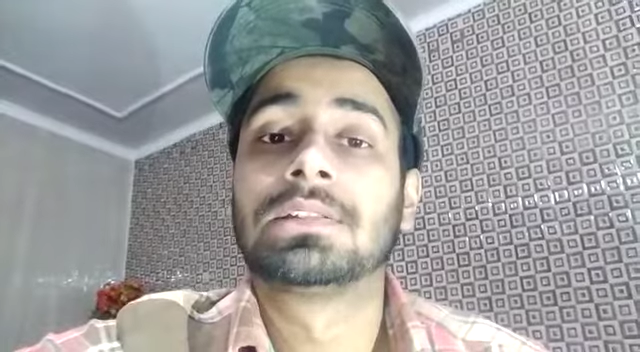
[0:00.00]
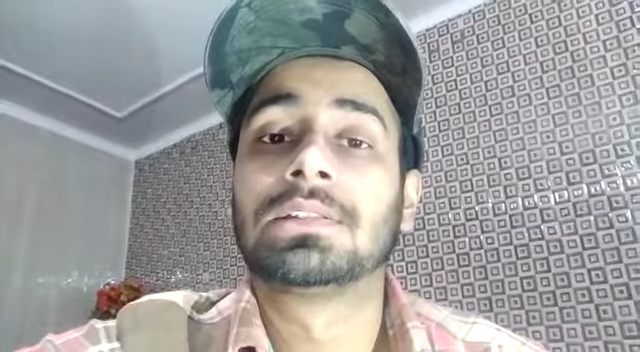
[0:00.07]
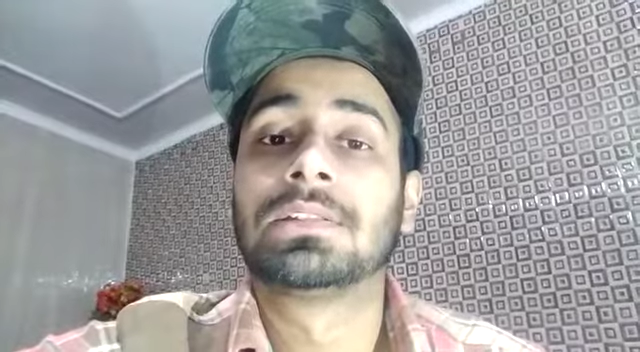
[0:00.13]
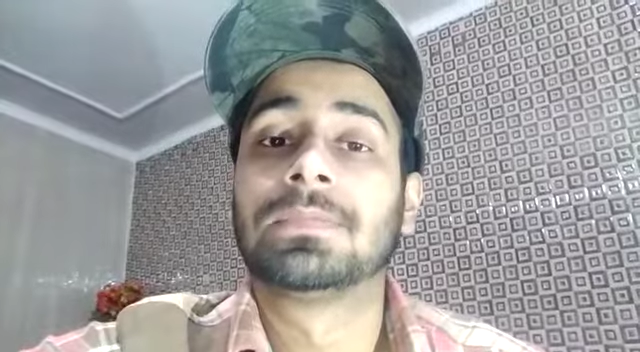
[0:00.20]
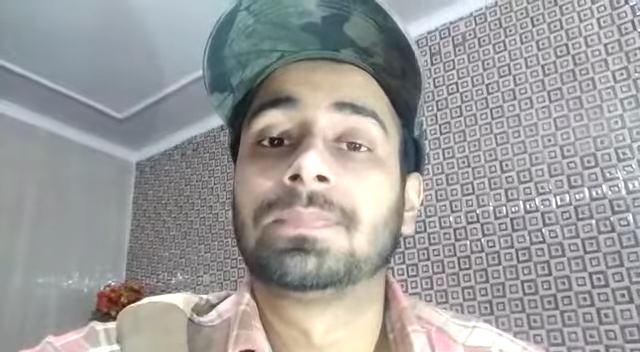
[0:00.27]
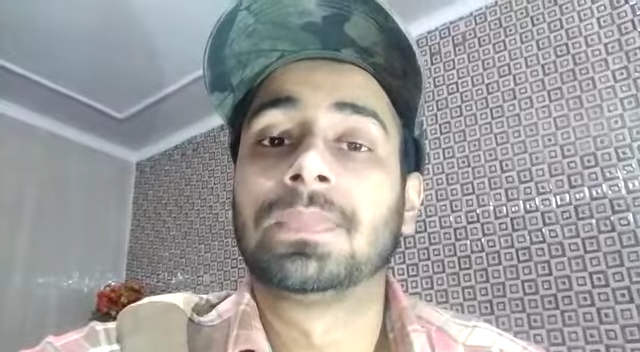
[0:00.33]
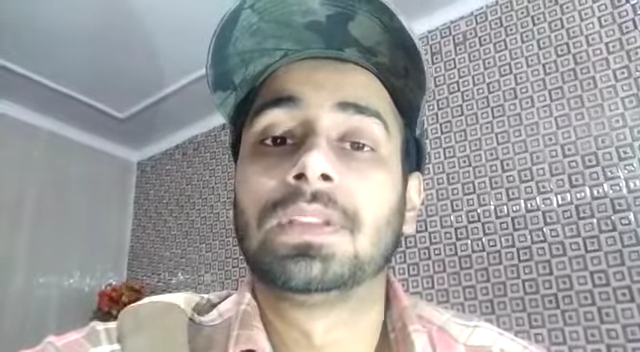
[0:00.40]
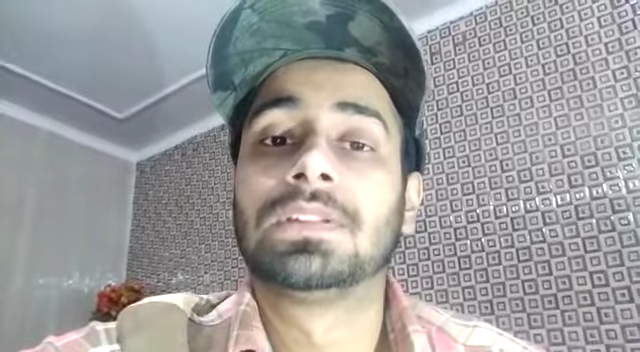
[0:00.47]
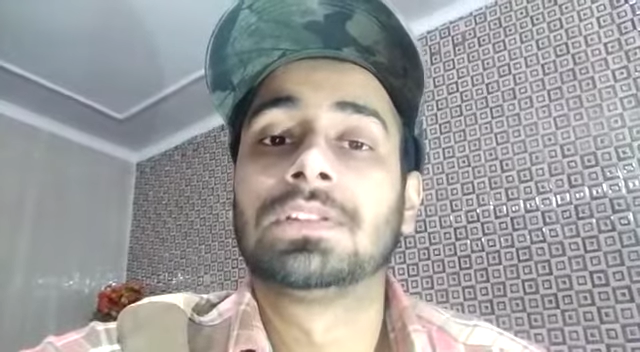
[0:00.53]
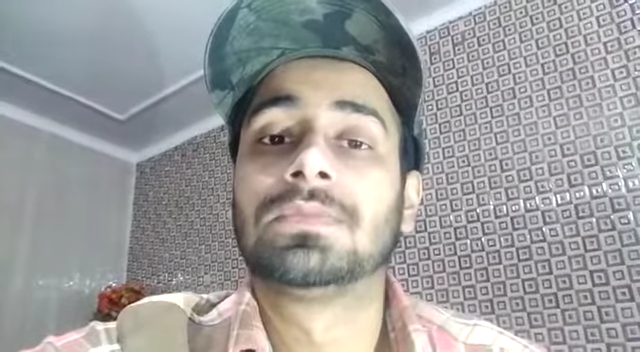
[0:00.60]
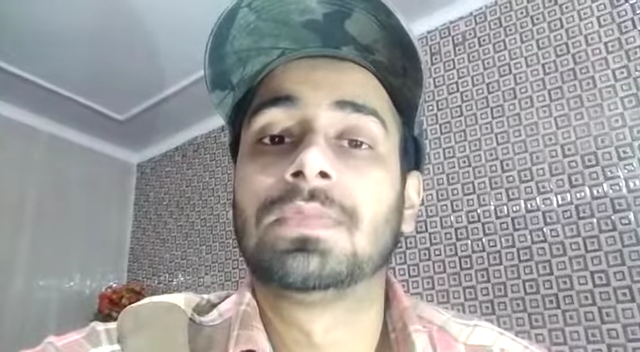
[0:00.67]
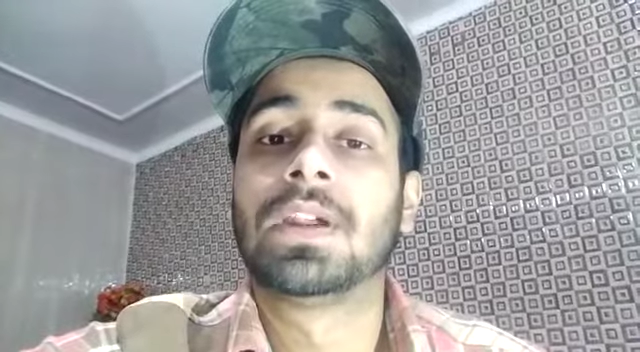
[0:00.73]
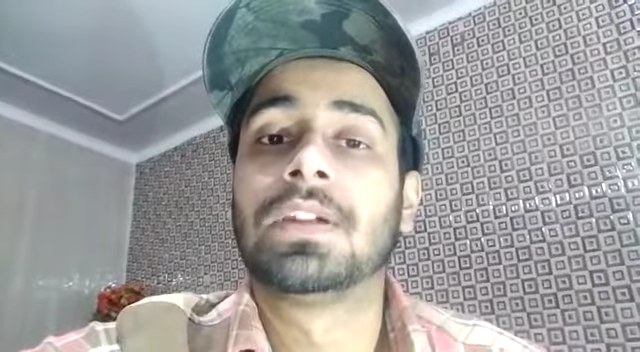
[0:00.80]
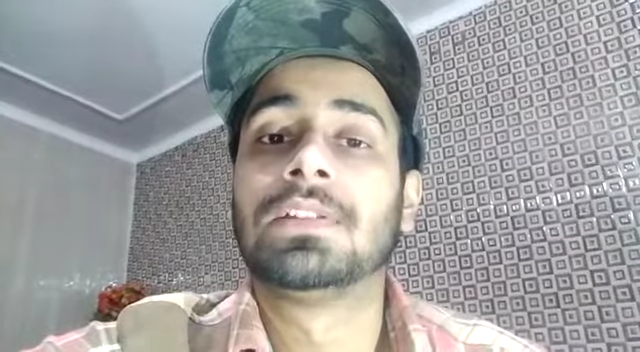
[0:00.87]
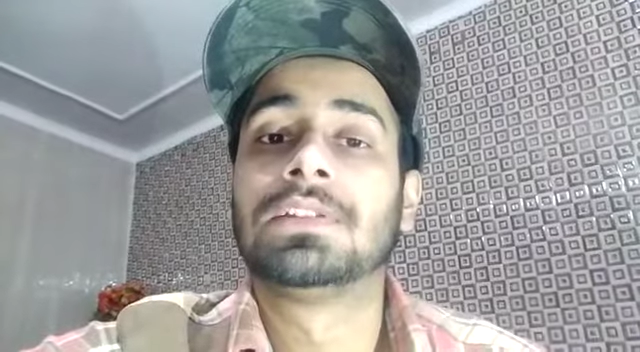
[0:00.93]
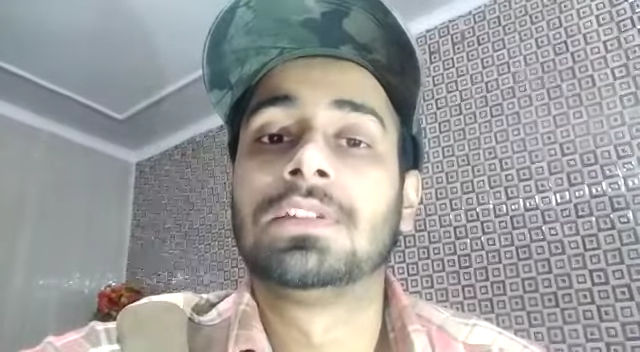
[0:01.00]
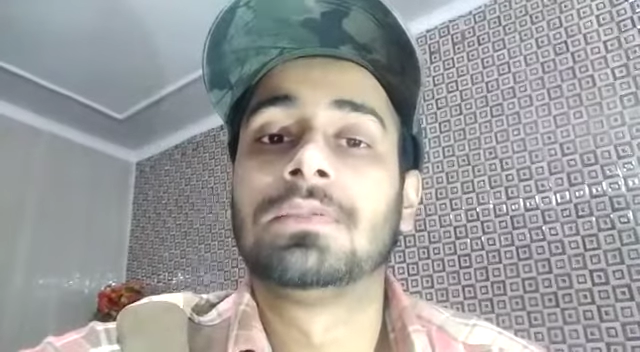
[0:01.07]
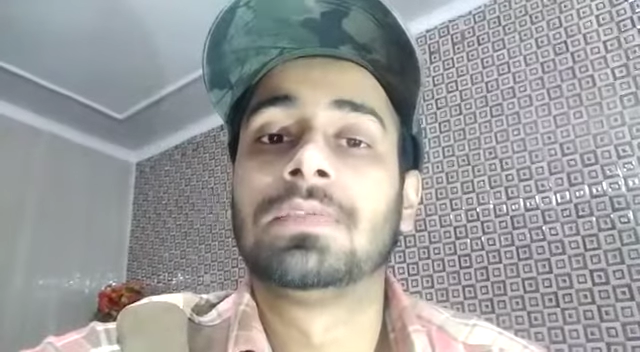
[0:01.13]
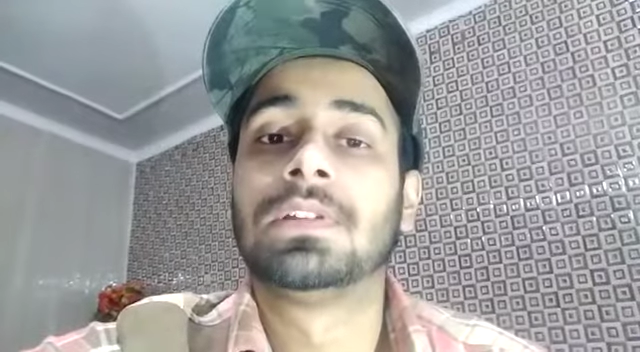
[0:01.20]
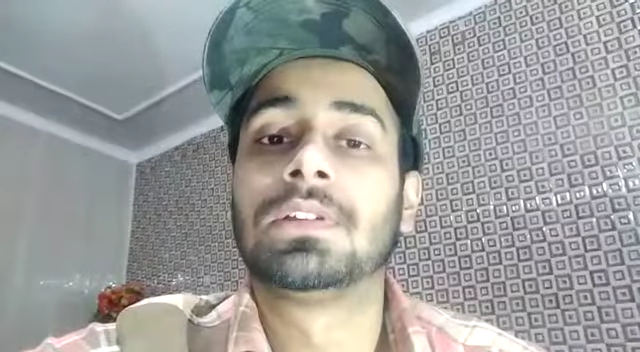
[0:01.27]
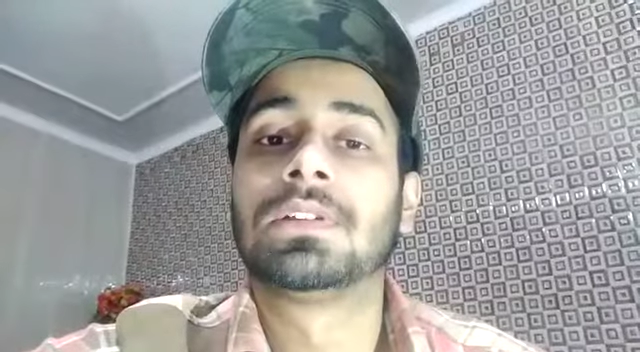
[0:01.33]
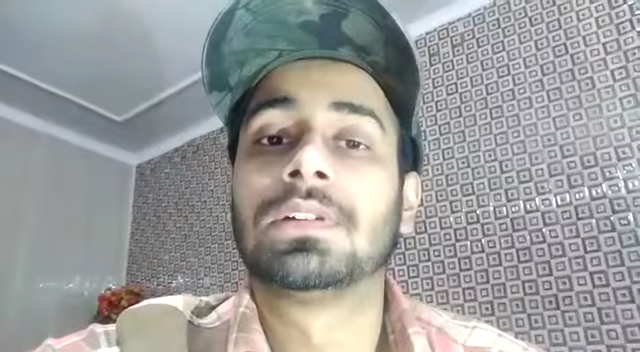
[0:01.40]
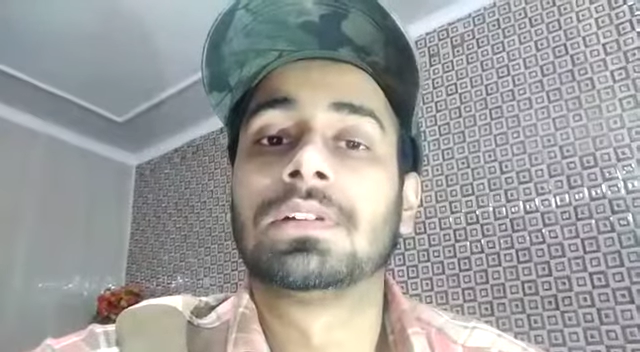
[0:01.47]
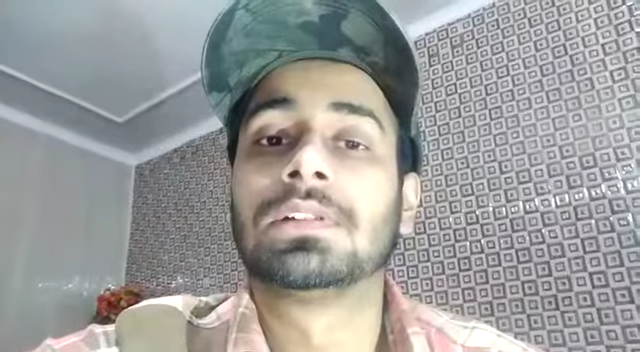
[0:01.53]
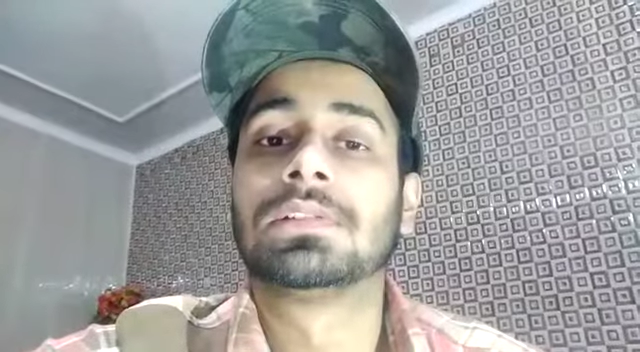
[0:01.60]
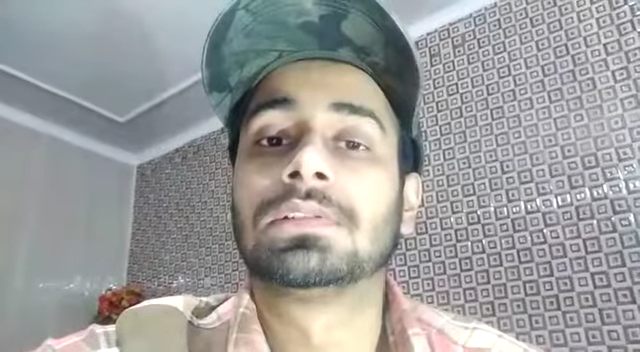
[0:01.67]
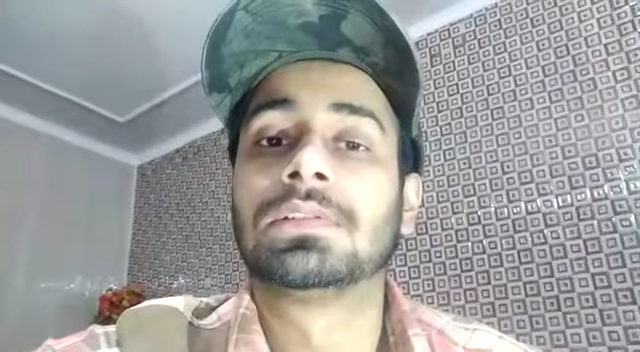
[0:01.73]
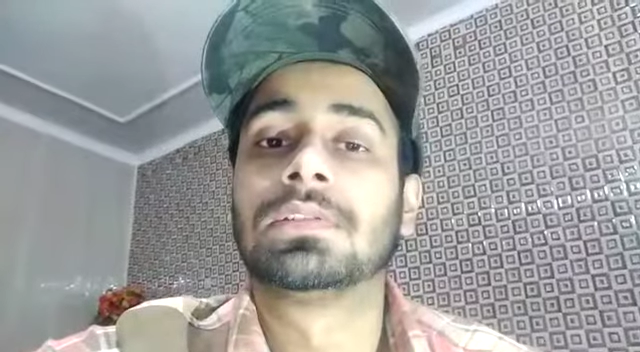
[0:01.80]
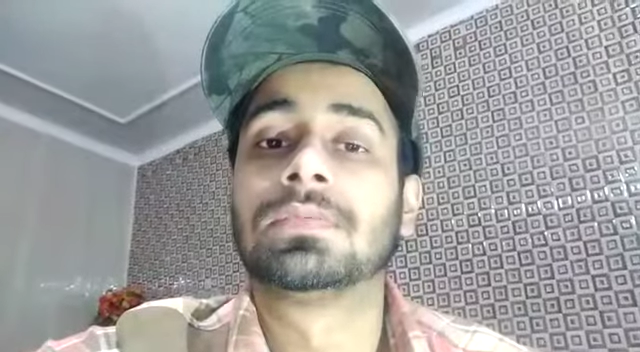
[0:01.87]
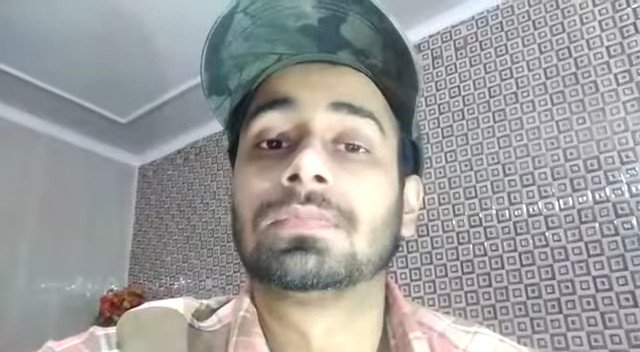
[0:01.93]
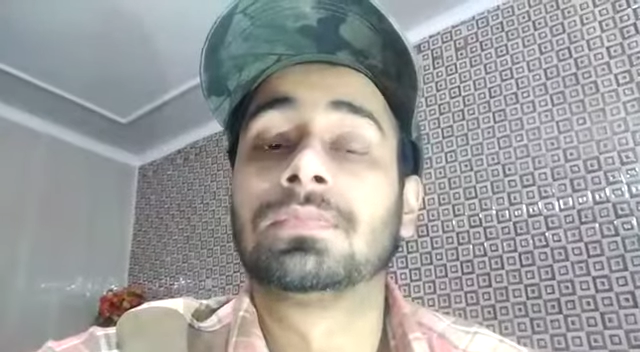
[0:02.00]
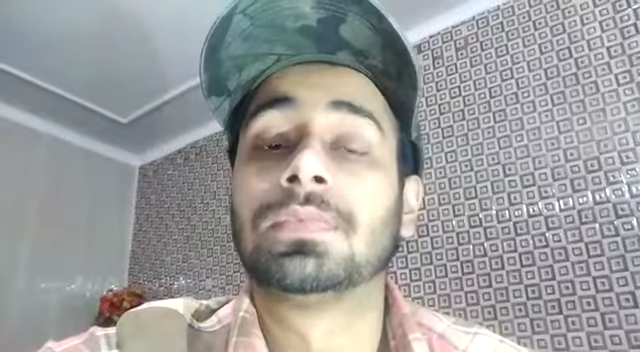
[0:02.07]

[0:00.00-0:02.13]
uh, it is very difficult uh,